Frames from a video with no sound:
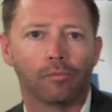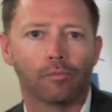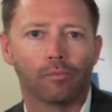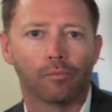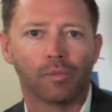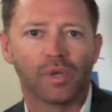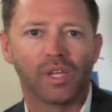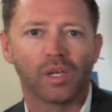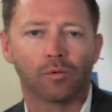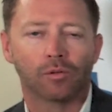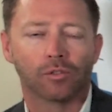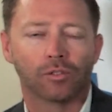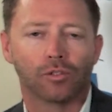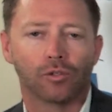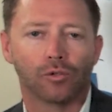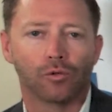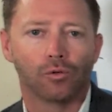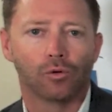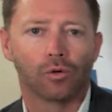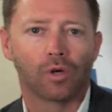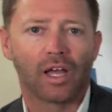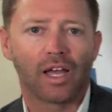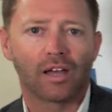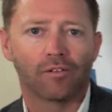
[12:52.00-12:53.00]
be able
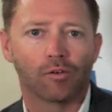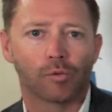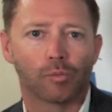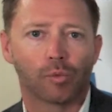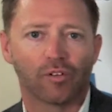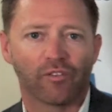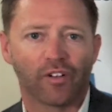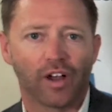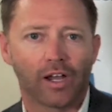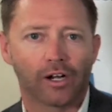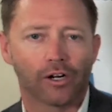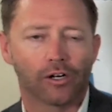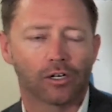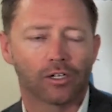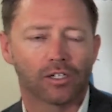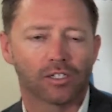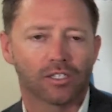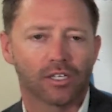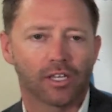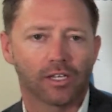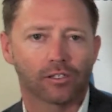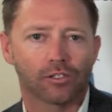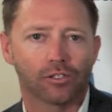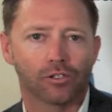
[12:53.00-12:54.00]
to have a provider
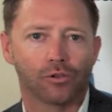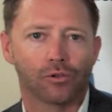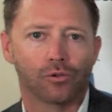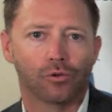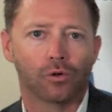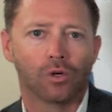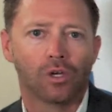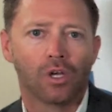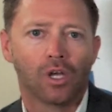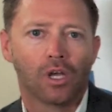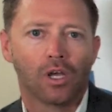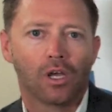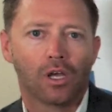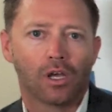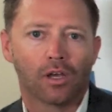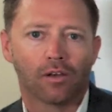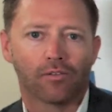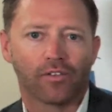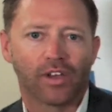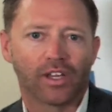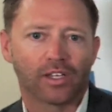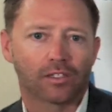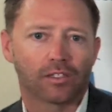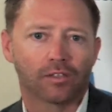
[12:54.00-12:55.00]
assess you
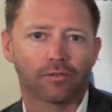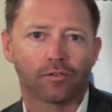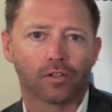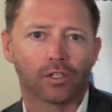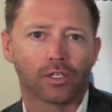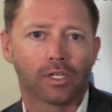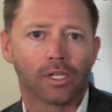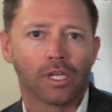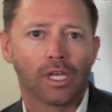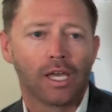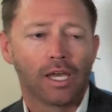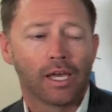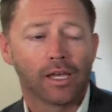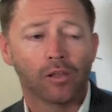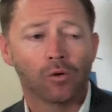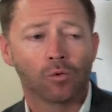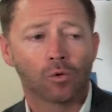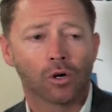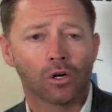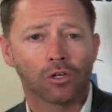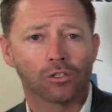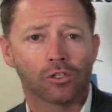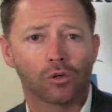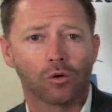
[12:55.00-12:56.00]
effectively. And then
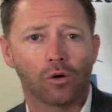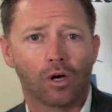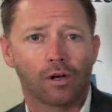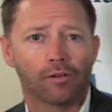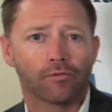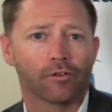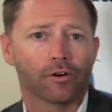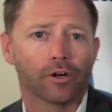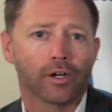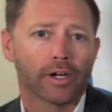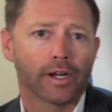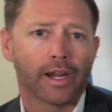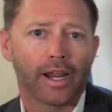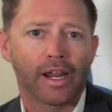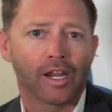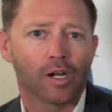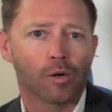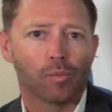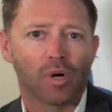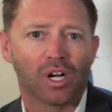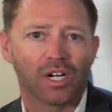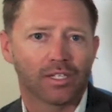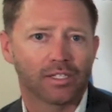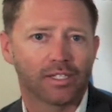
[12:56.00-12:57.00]
we're also offering
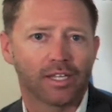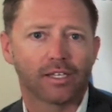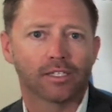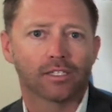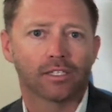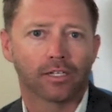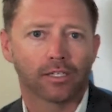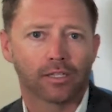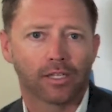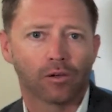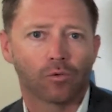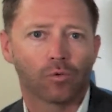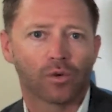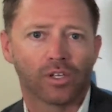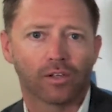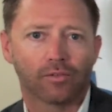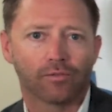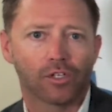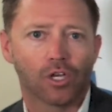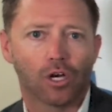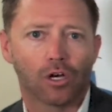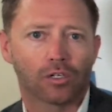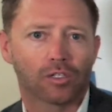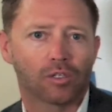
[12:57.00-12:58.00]
antibody testing that we have
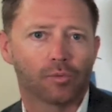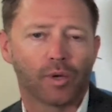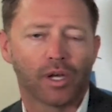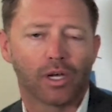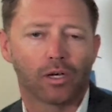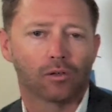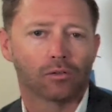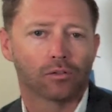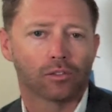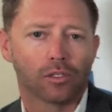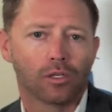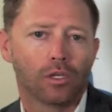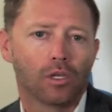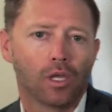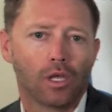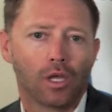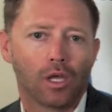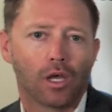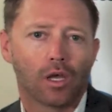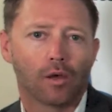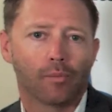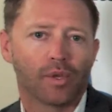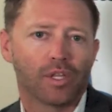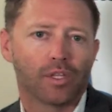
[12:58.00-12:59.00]
talked about
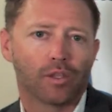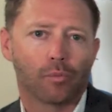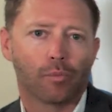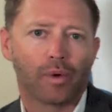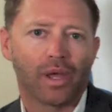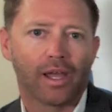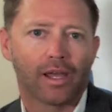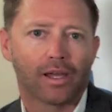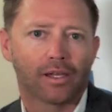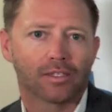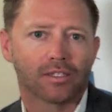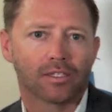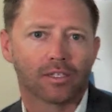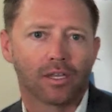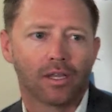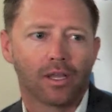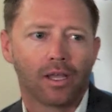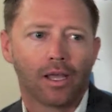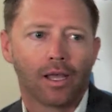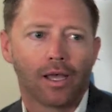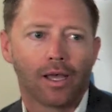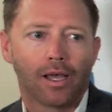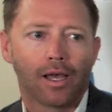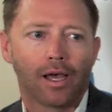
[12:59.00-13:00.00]
in the past.
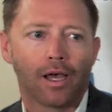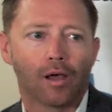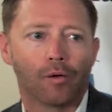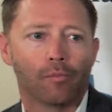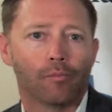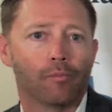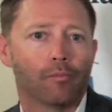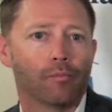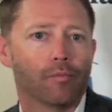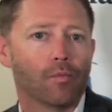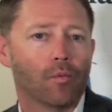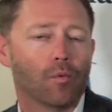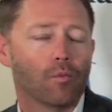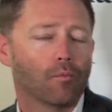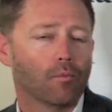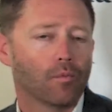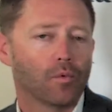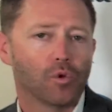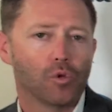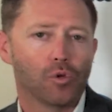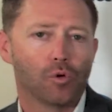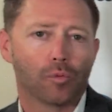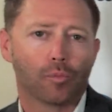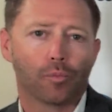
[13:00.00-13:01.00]

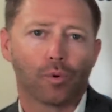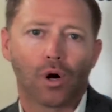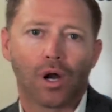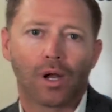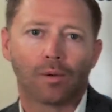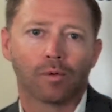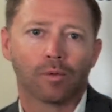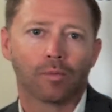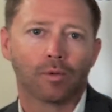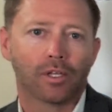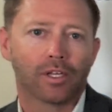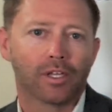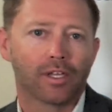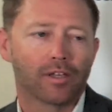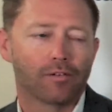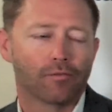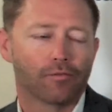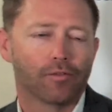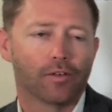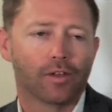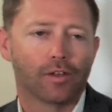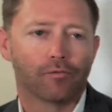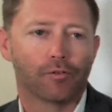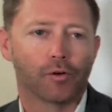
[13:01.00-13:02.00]
You're probably,
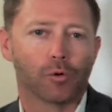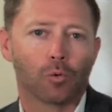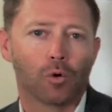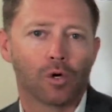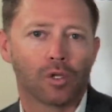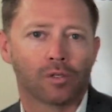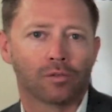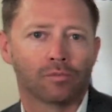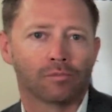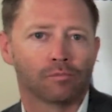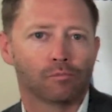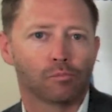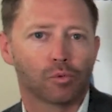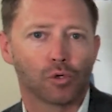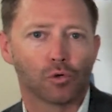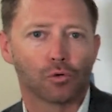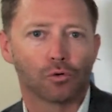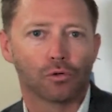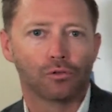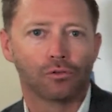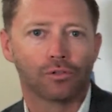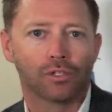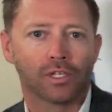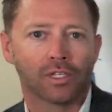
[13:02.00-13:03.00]
if you're one
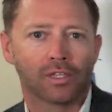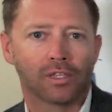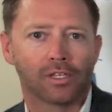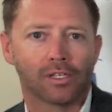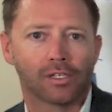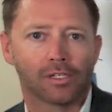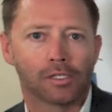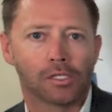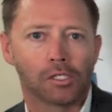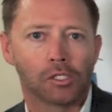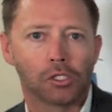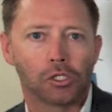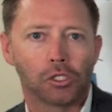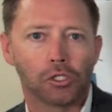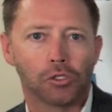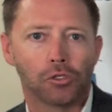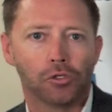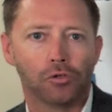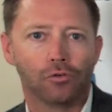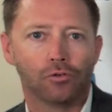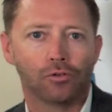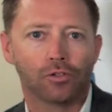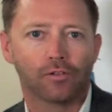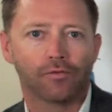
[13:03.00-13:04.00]
perusing the
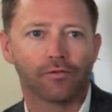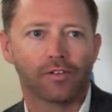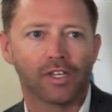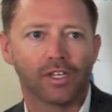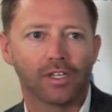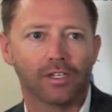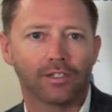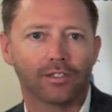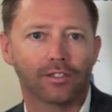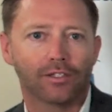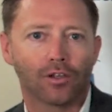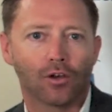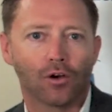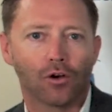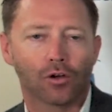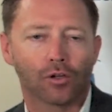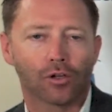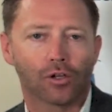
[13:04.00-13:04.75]
news feeds on